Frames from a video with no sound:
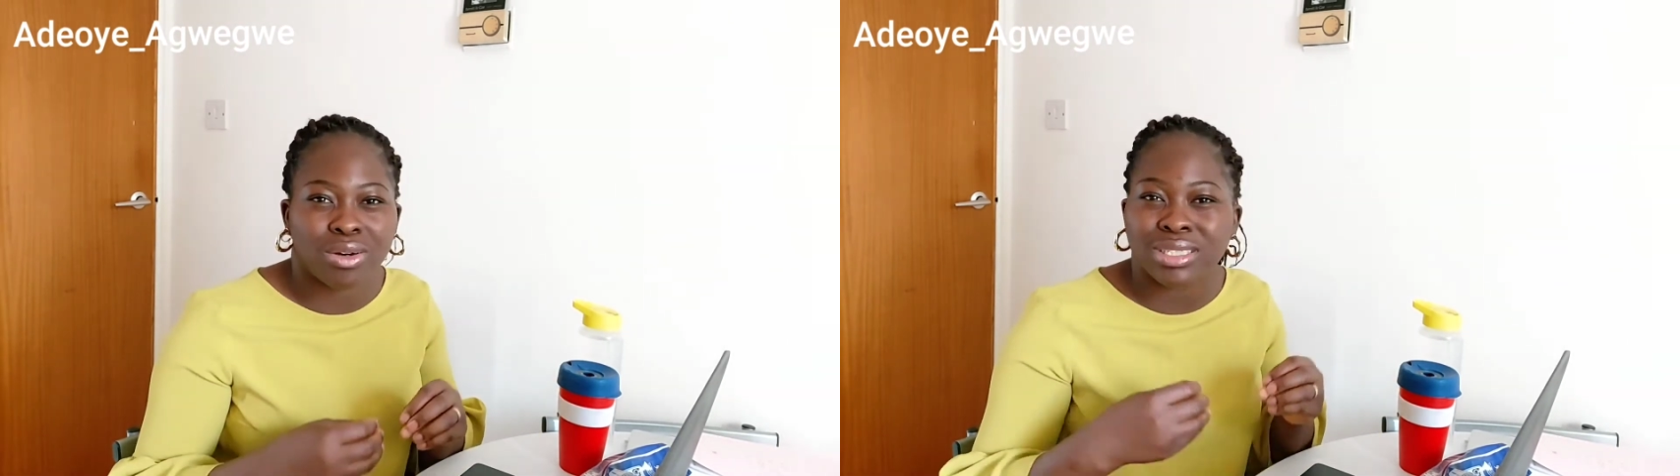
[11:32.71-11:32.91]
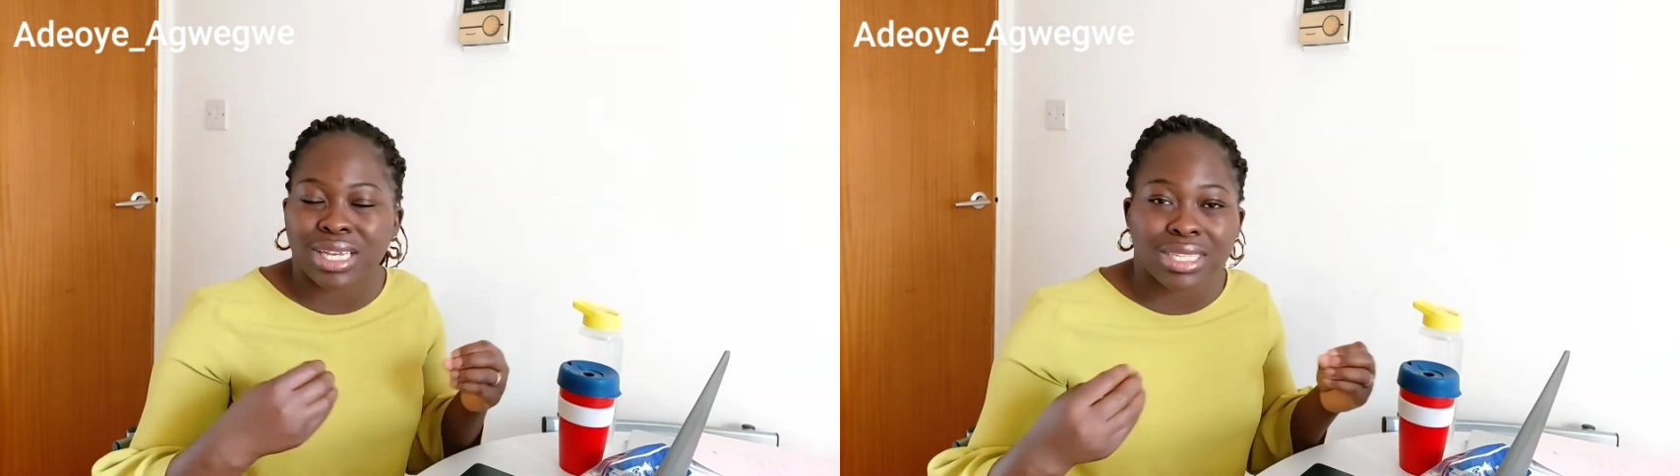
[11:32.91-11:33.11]

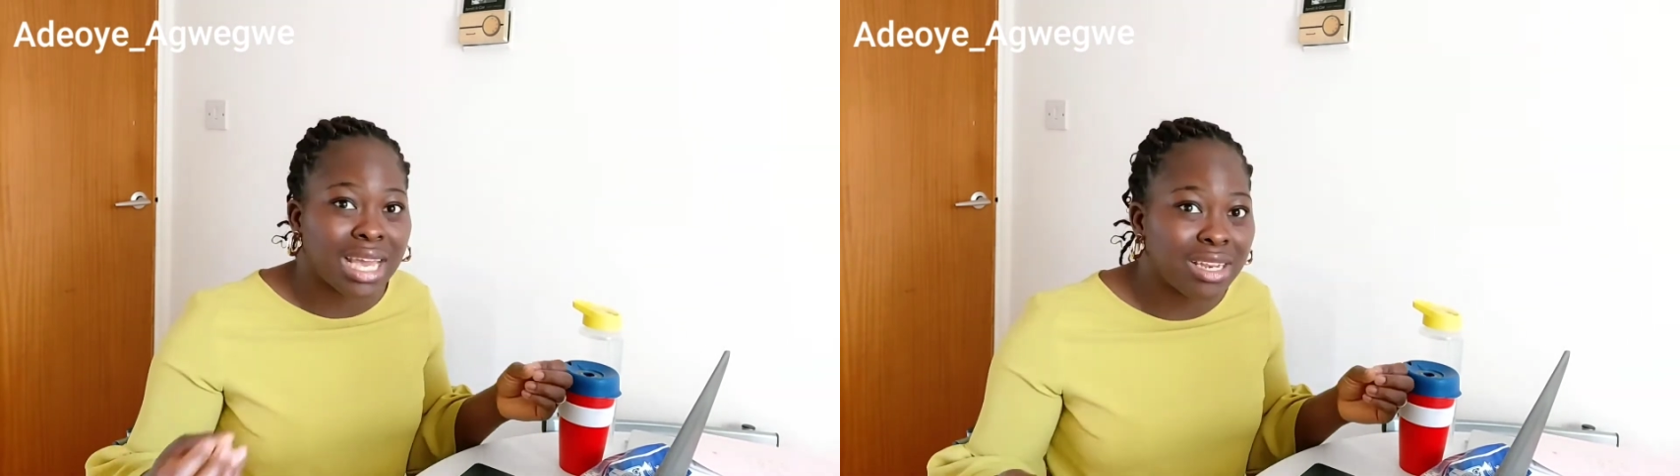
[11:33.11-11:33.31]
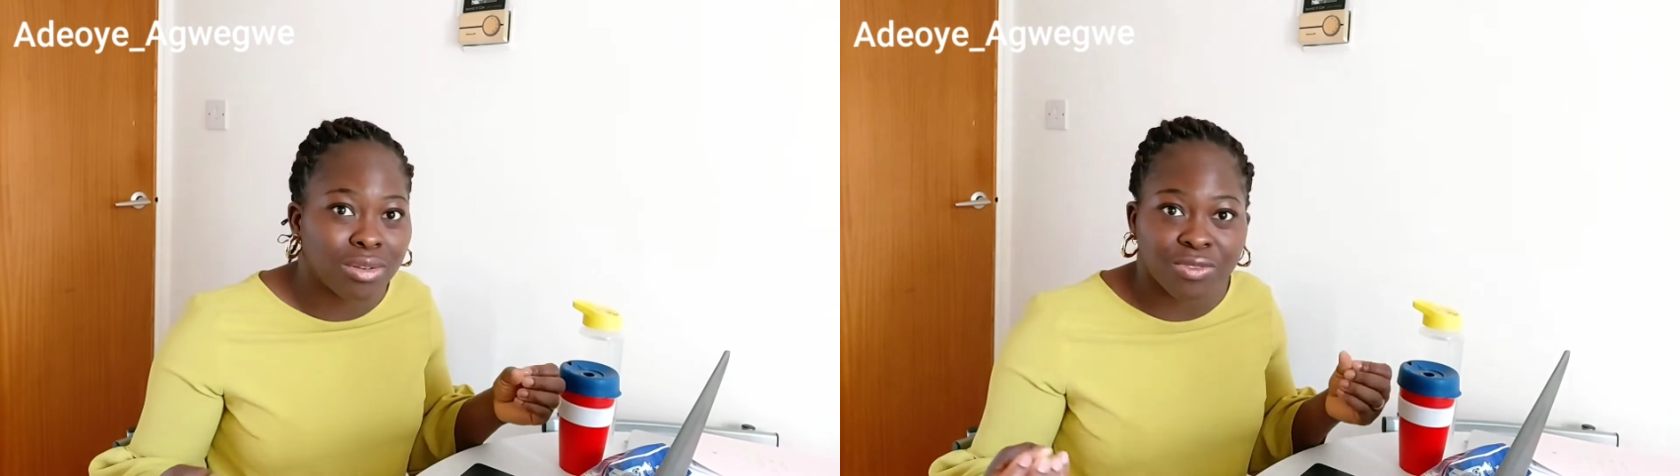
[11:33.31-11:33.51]
under
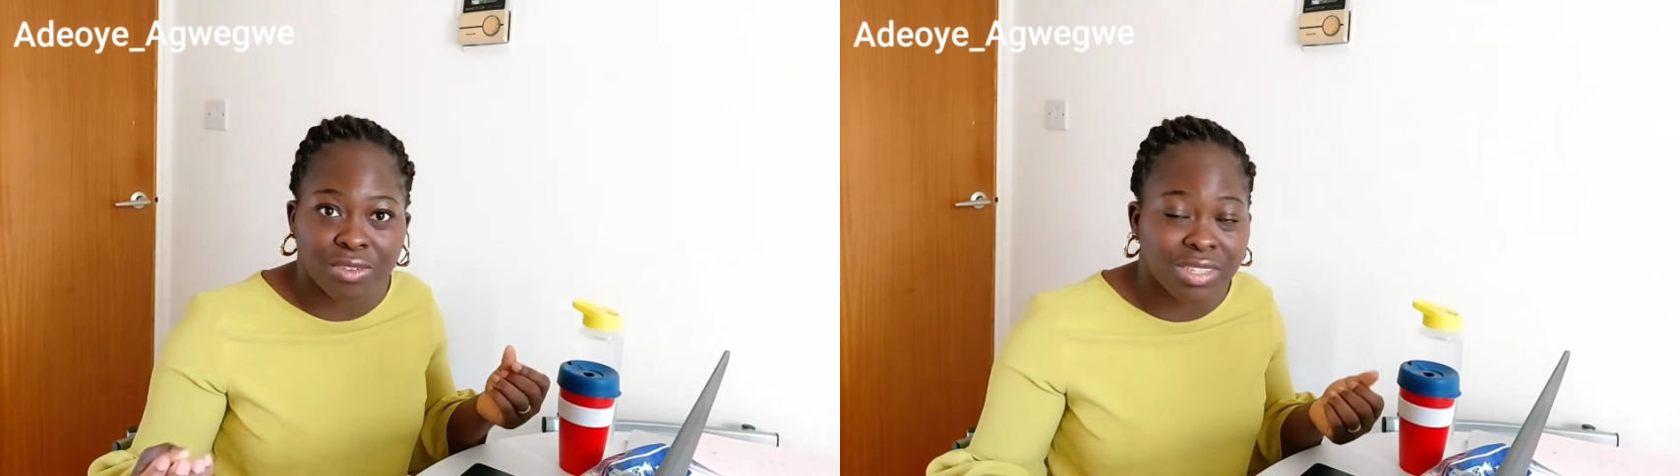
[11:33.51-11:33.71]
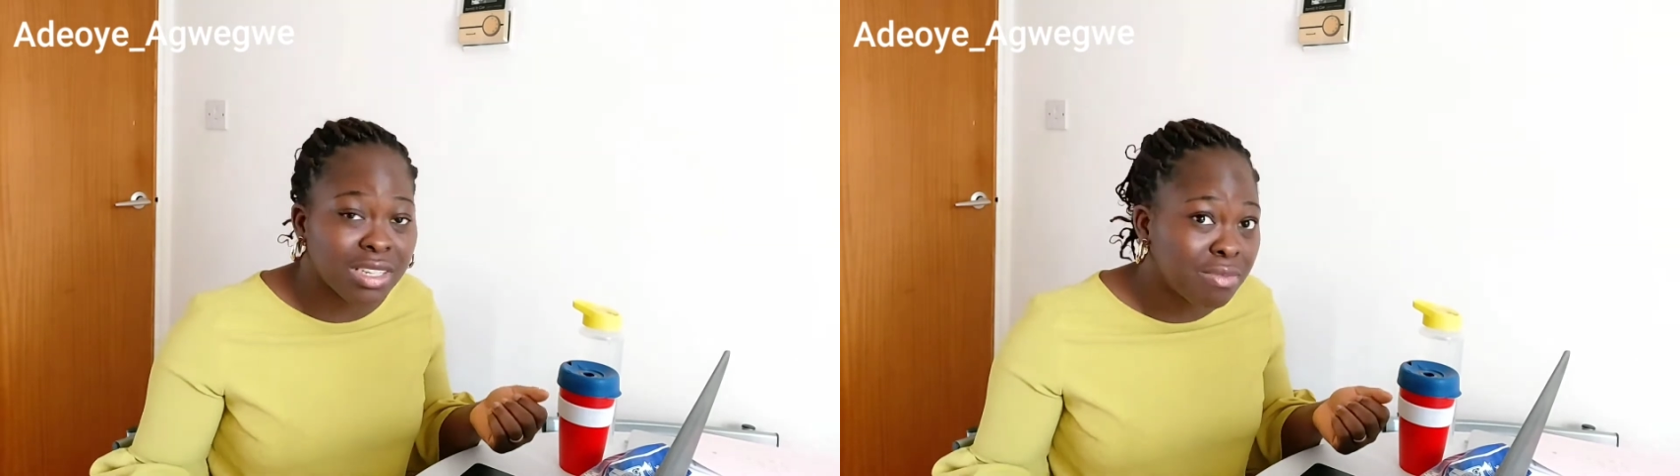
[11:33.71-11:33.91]

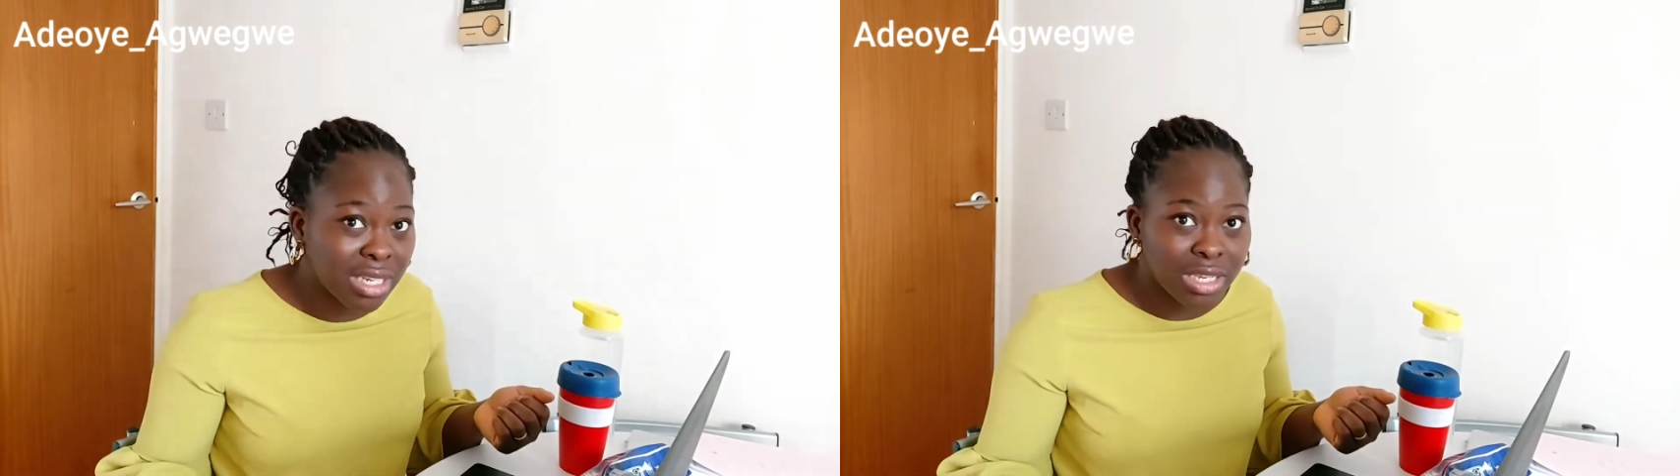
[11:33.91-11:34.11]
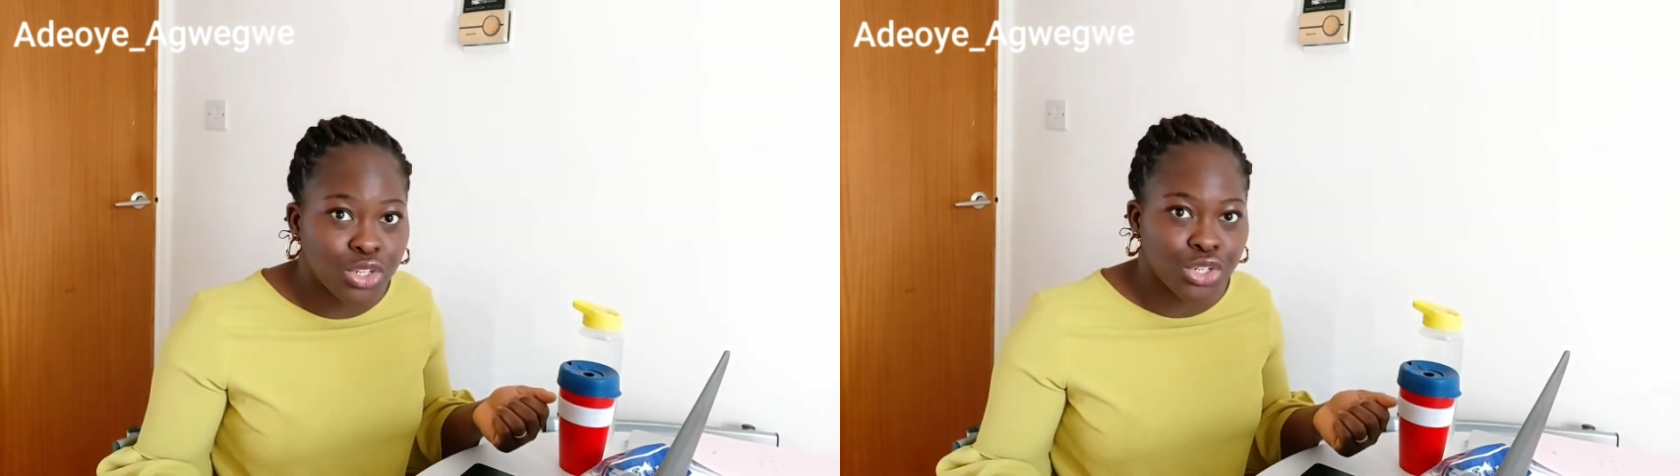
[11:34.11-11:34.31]
10-15
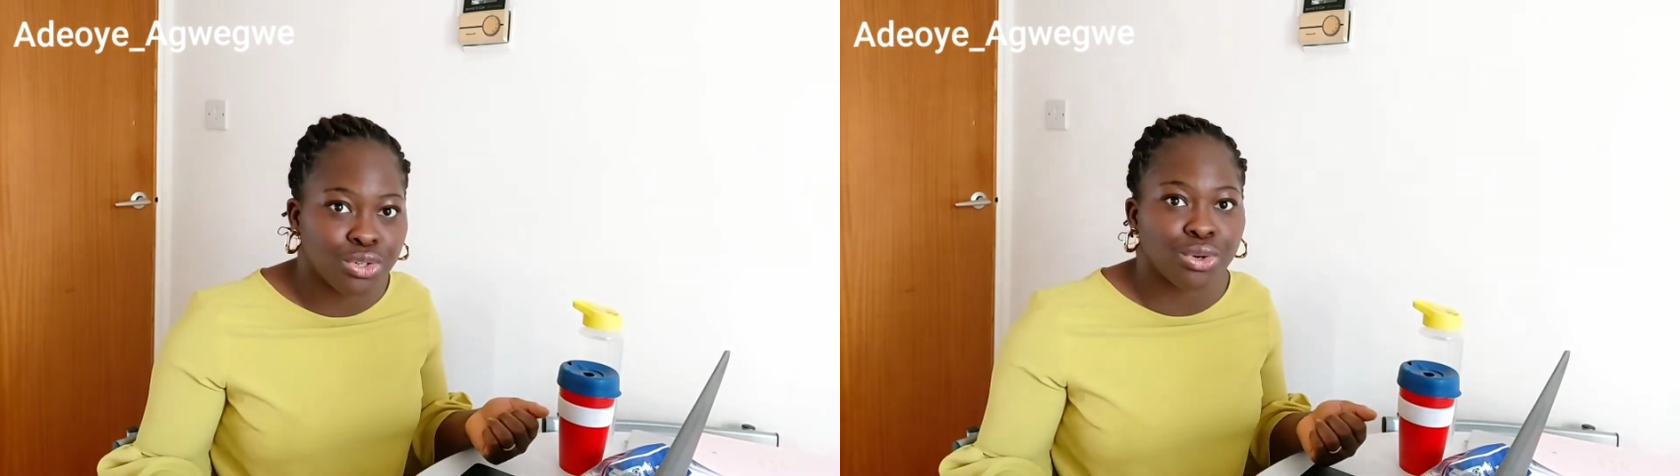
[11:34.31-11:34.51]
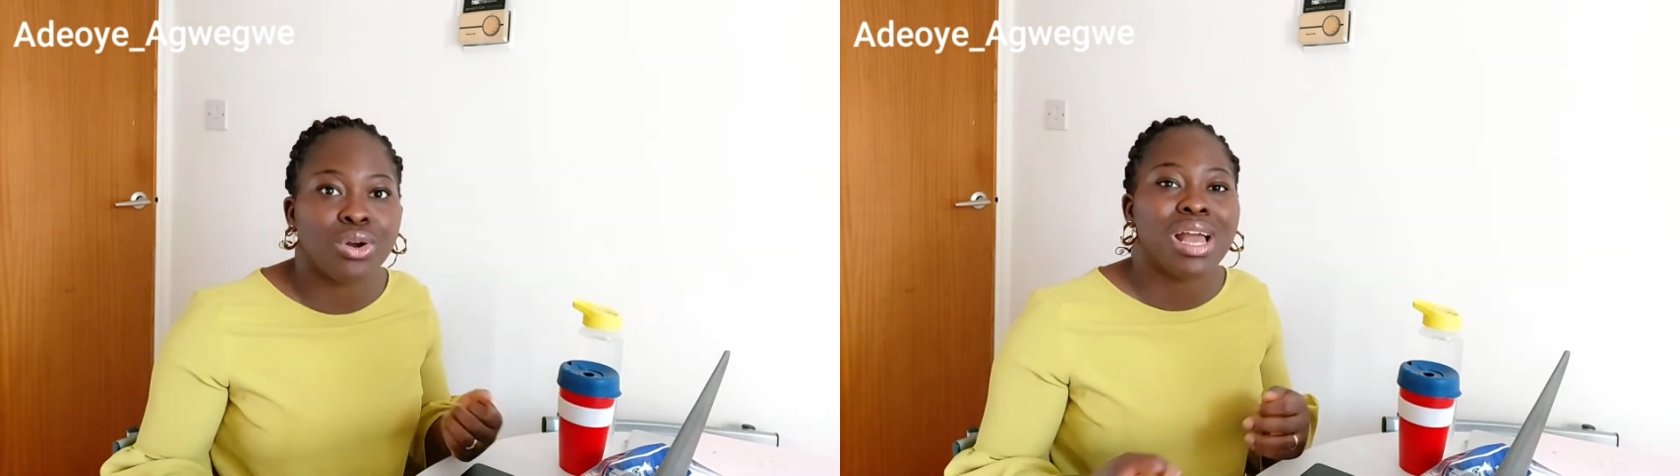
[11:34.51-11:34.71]
minutes, you
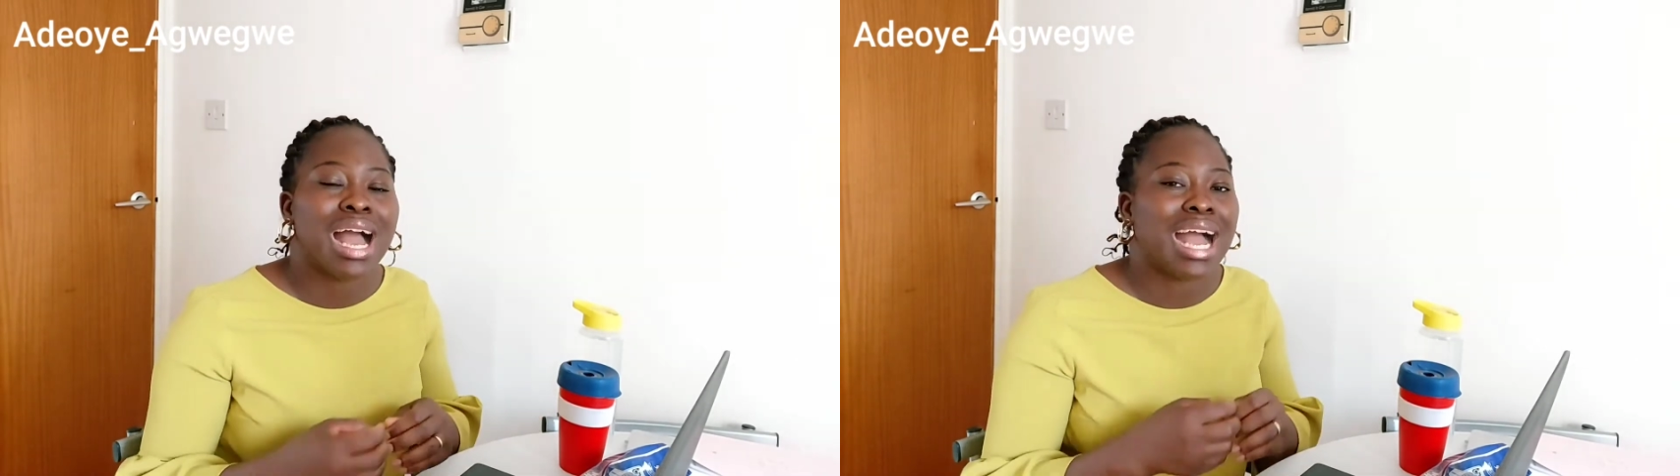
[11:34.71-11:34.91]
know,